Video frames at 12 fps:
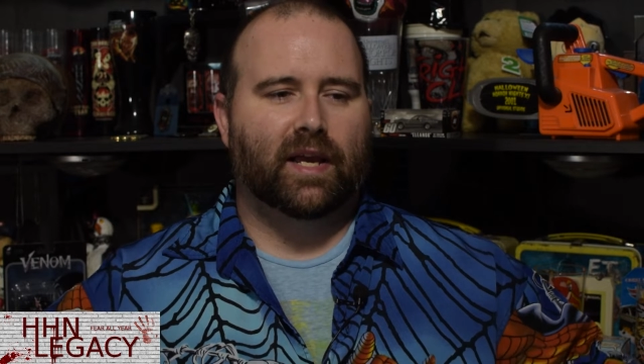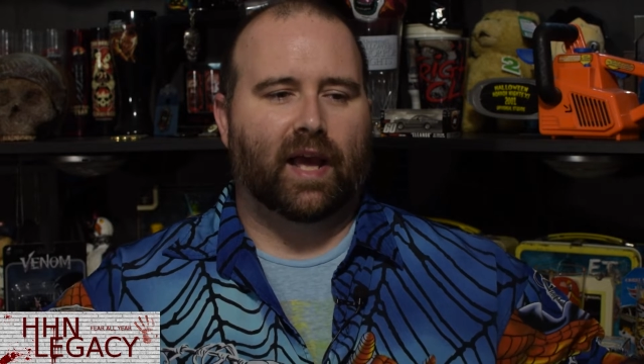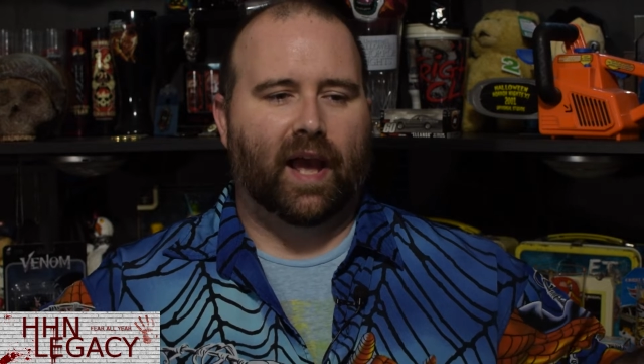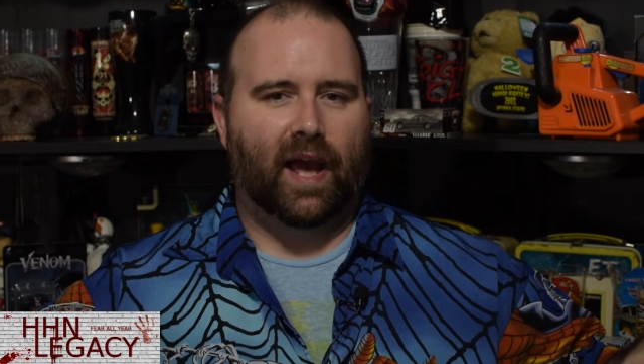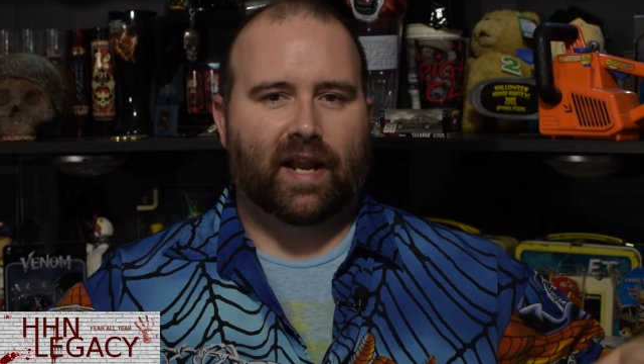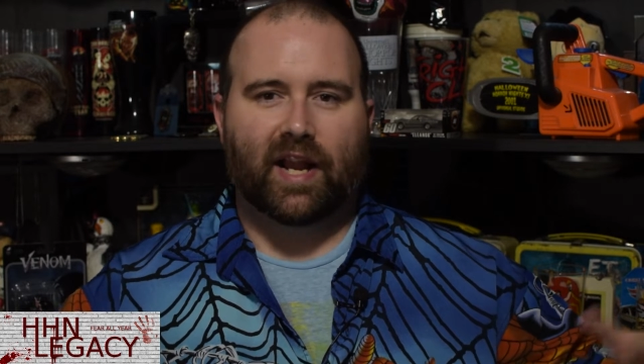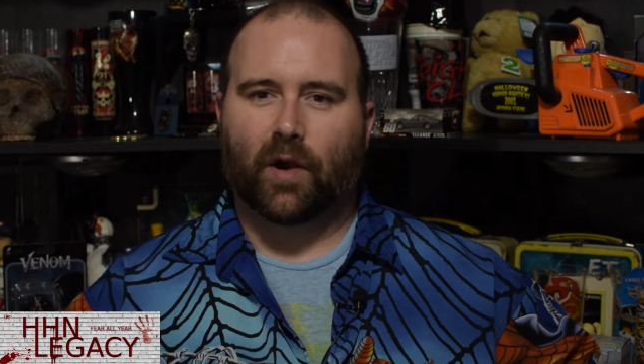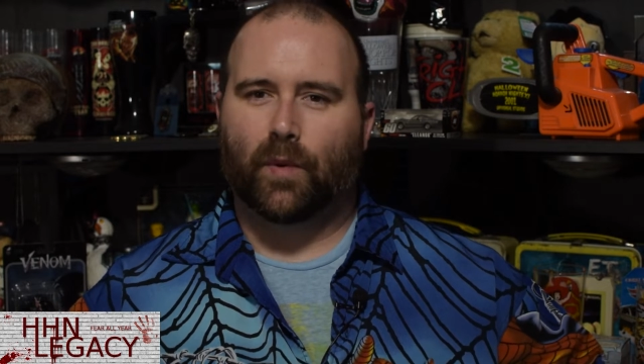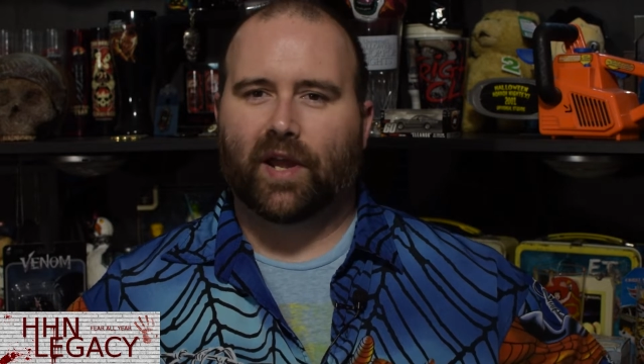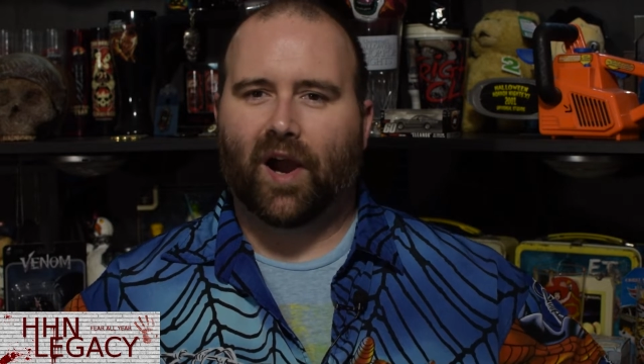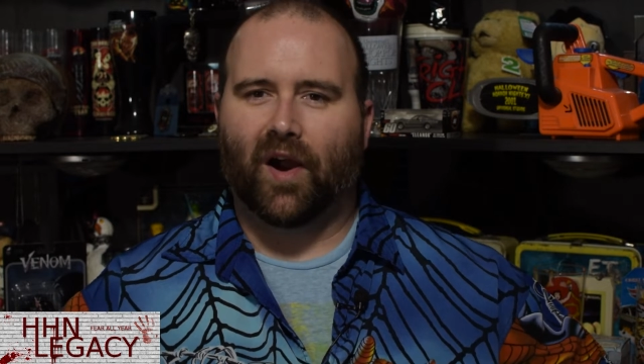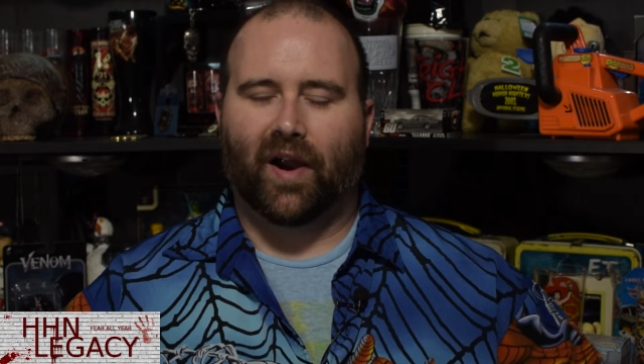and here
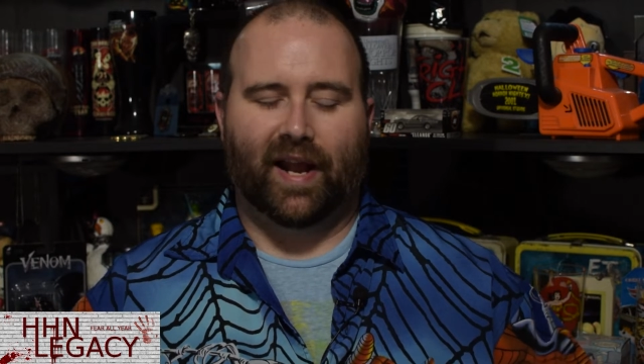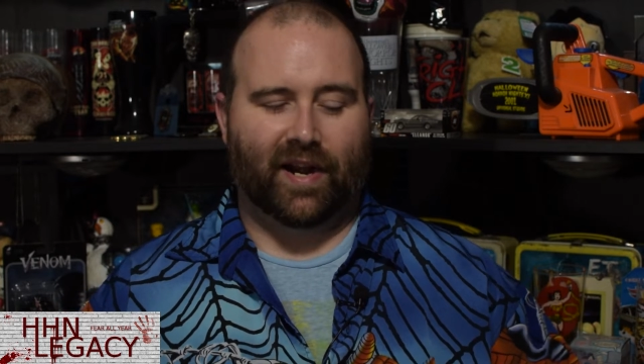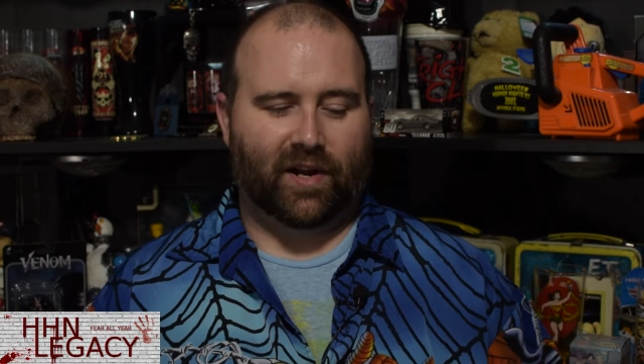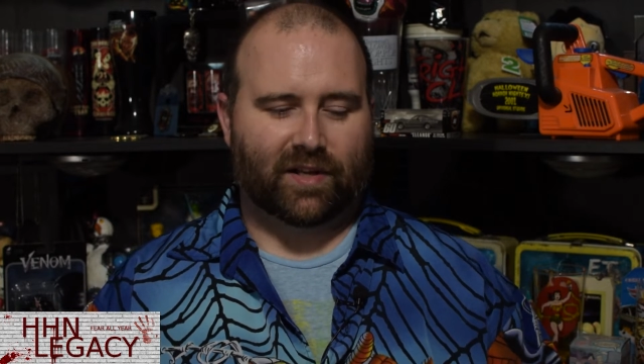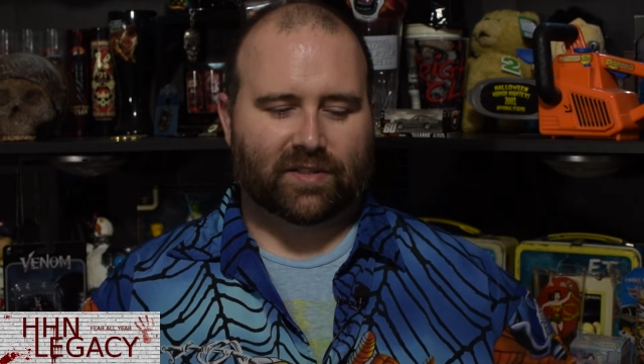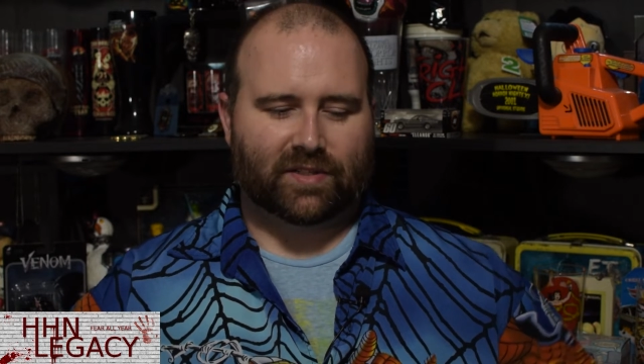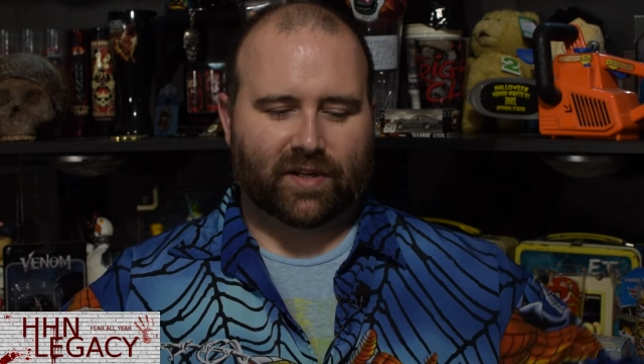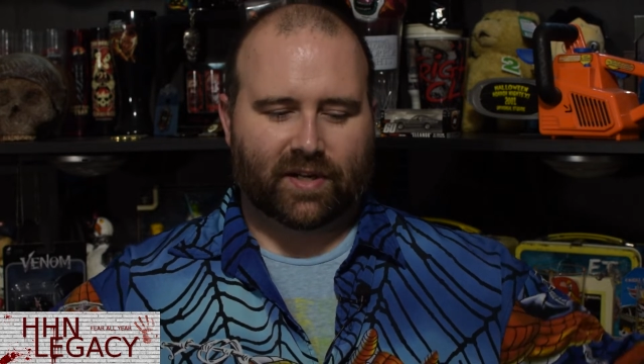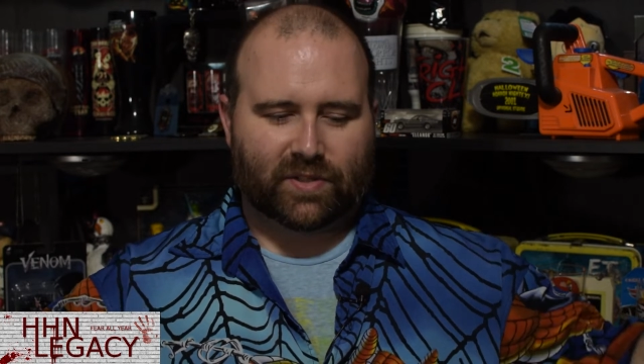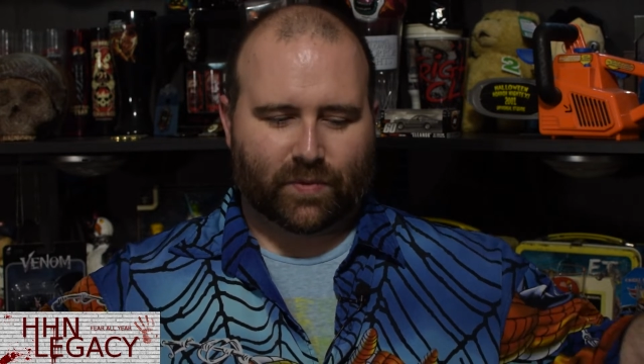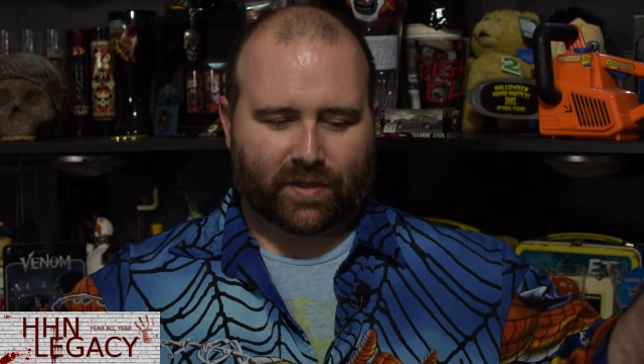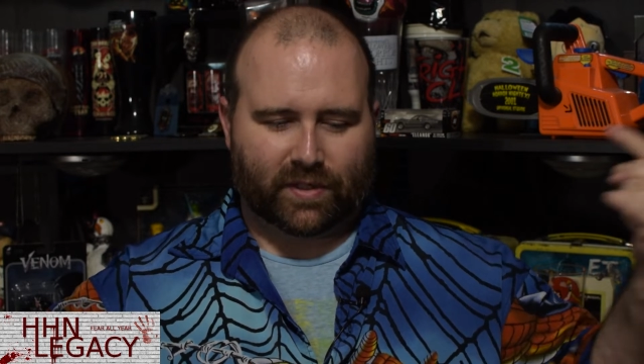we are. And it all
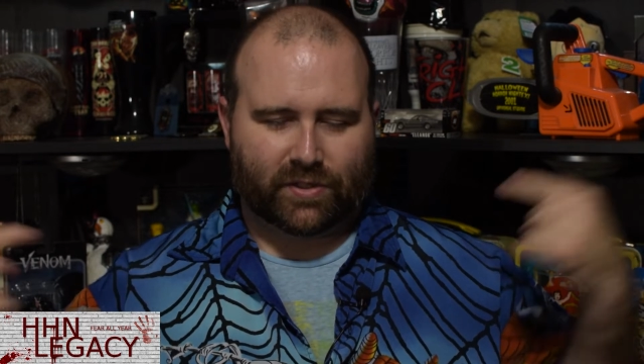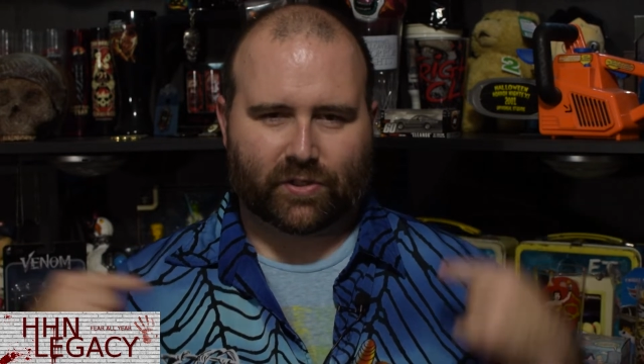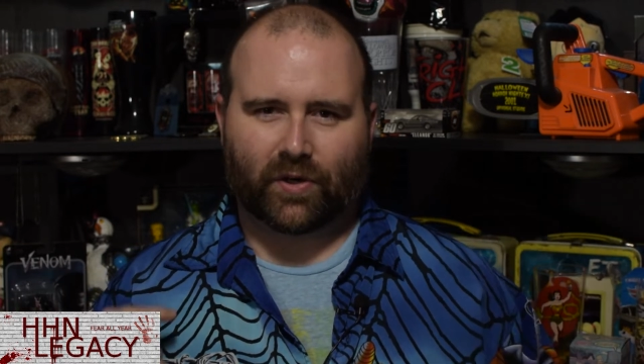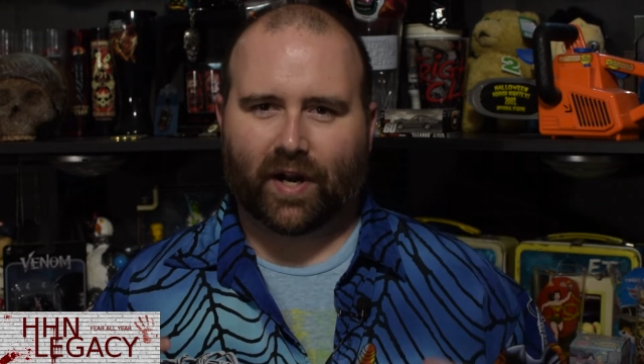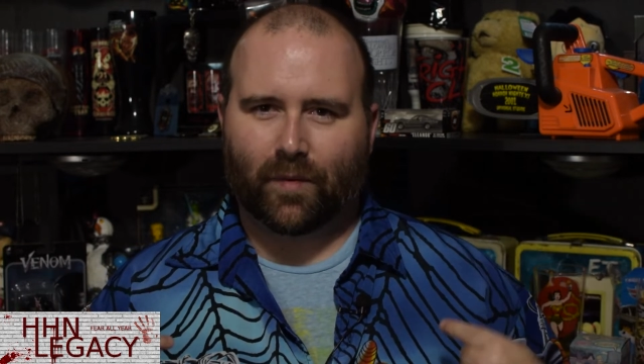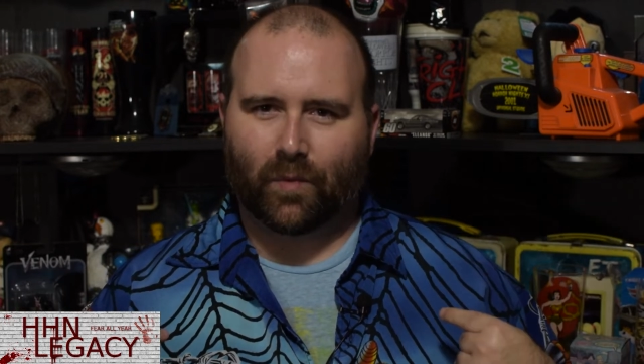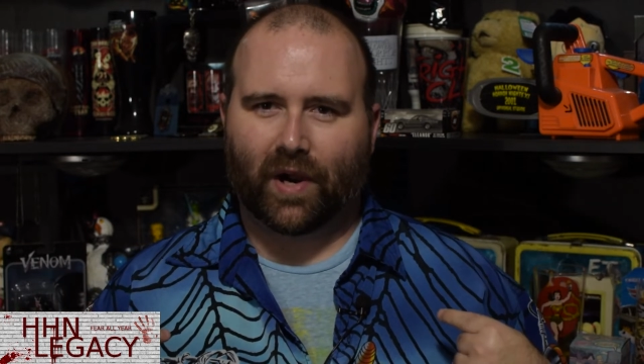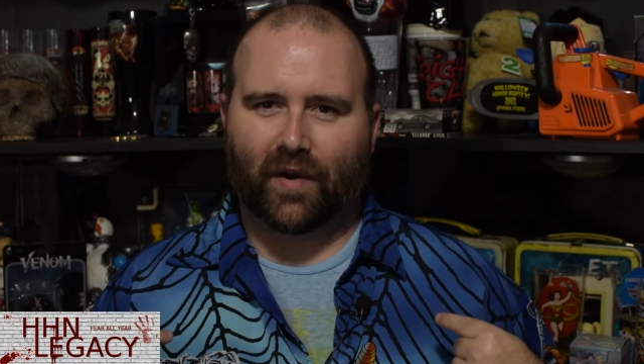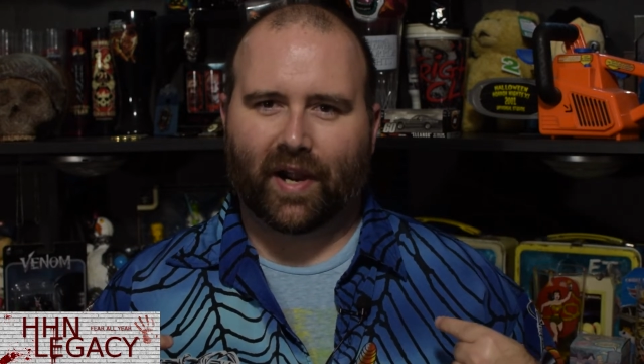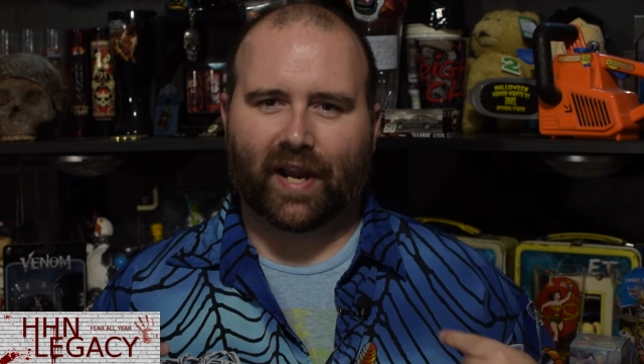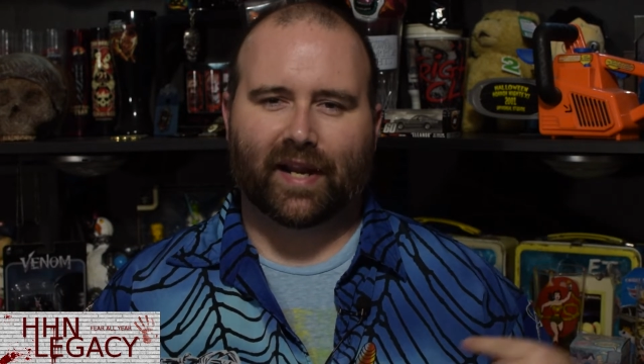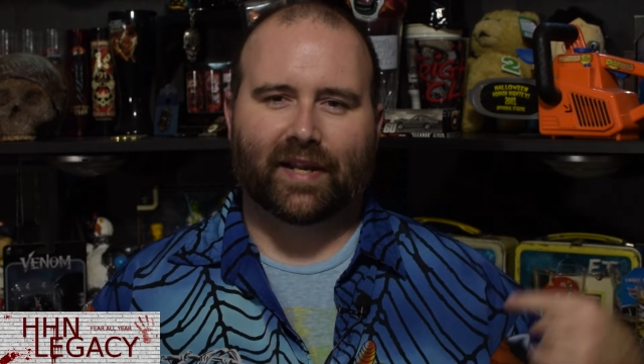starts with the shirt I'm
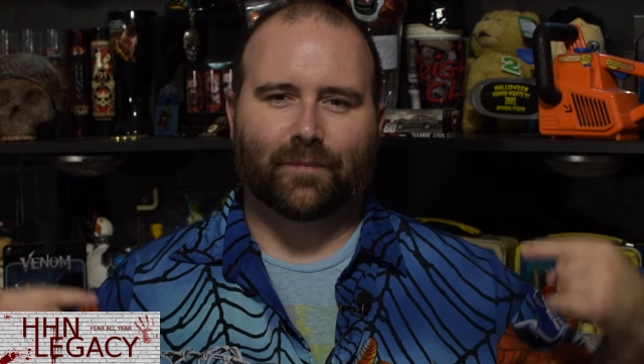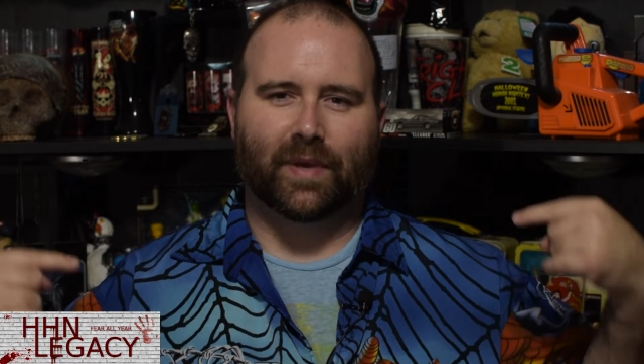wearing,